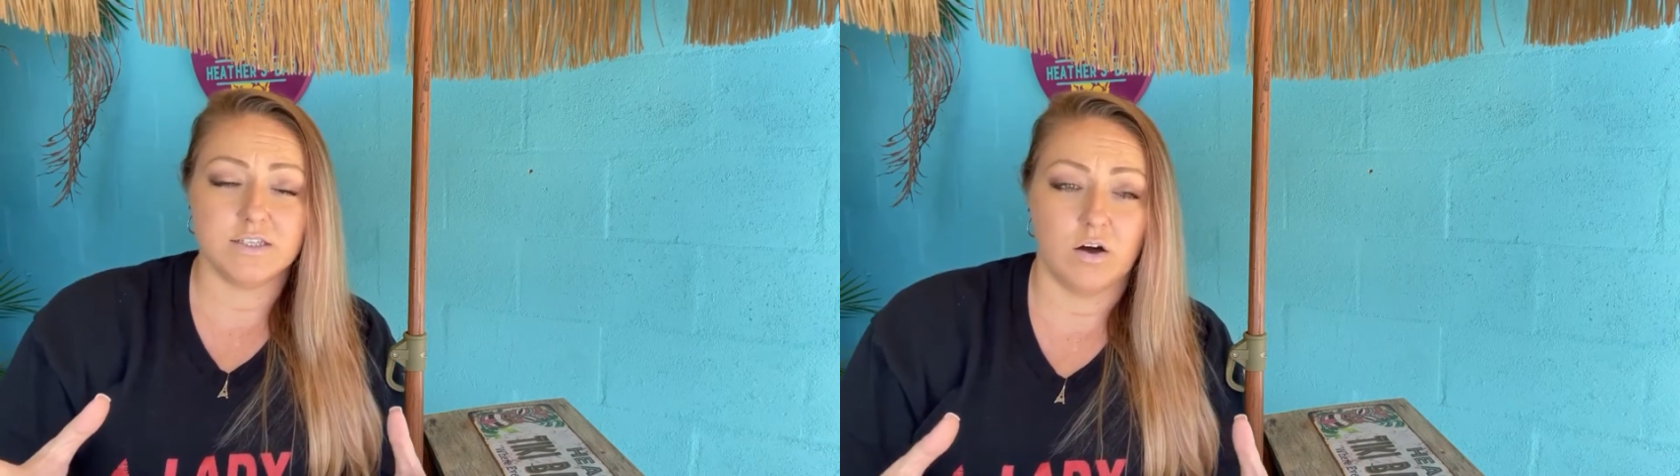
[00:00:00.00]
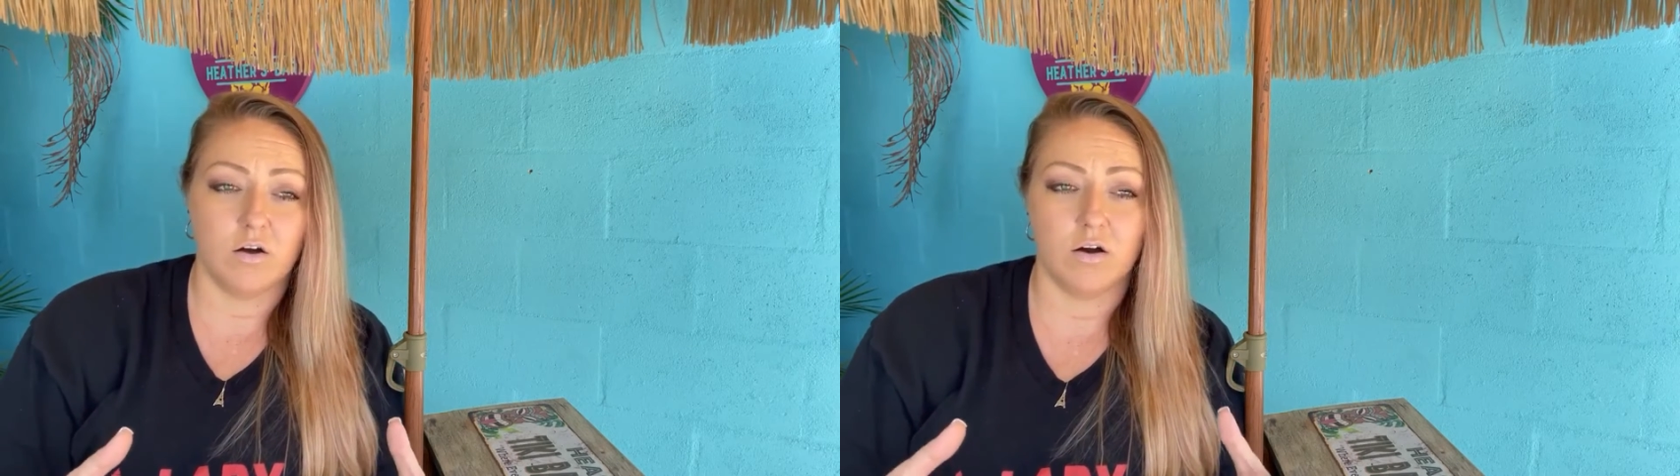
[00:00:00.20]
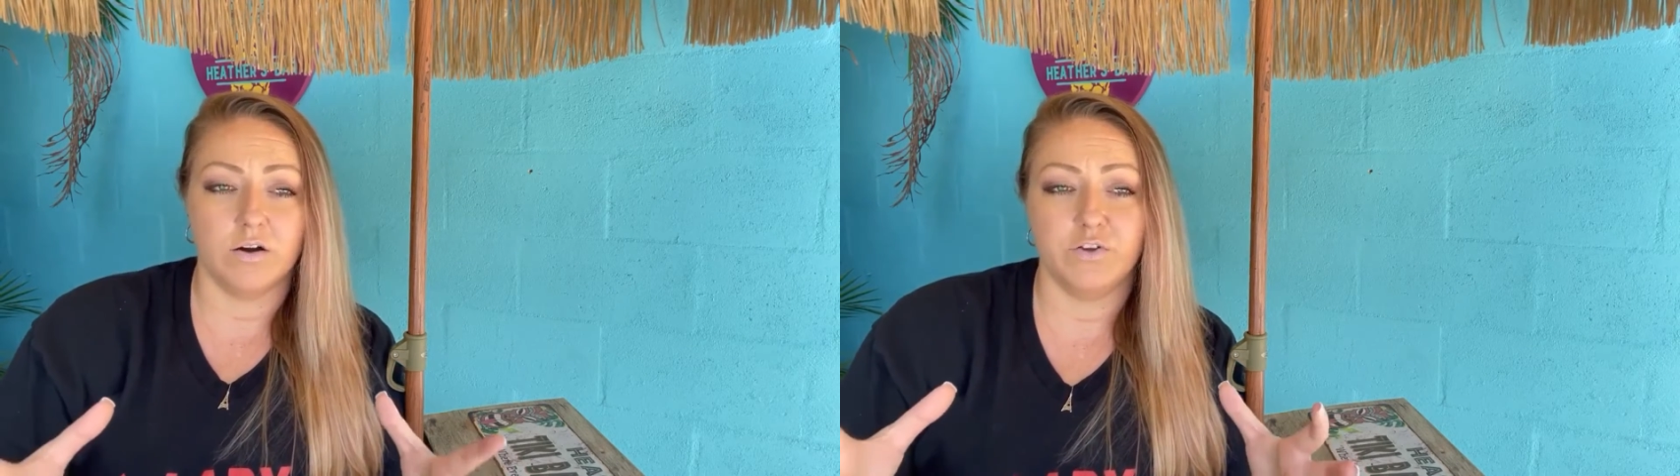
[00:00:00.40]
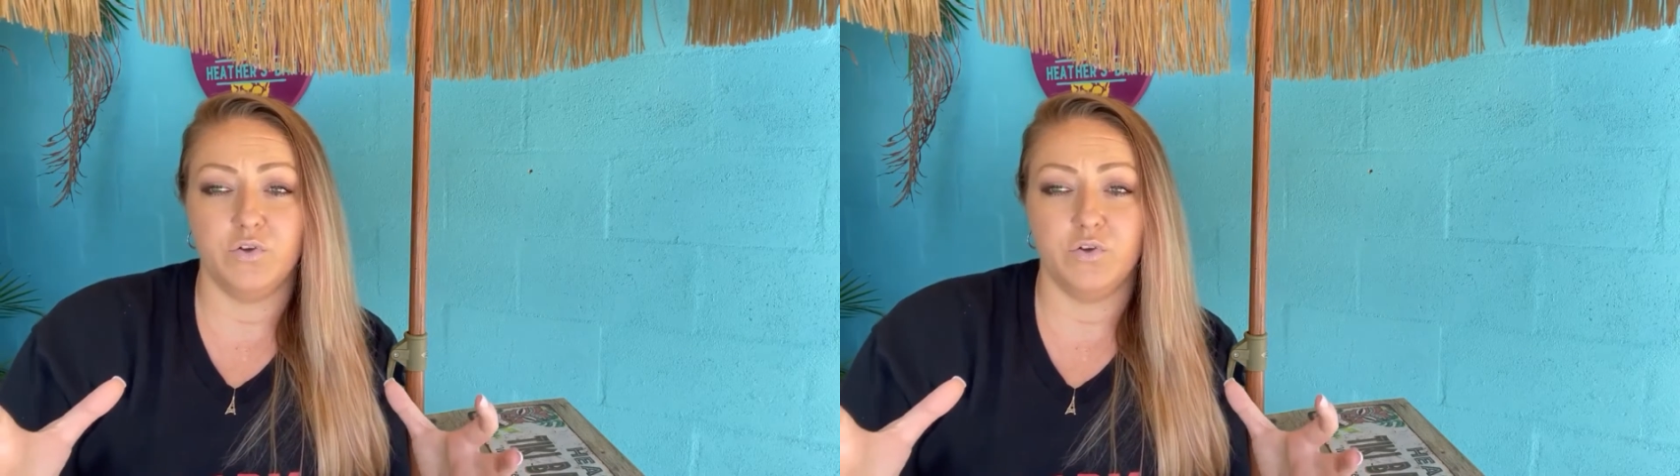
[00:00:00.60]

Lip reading: are,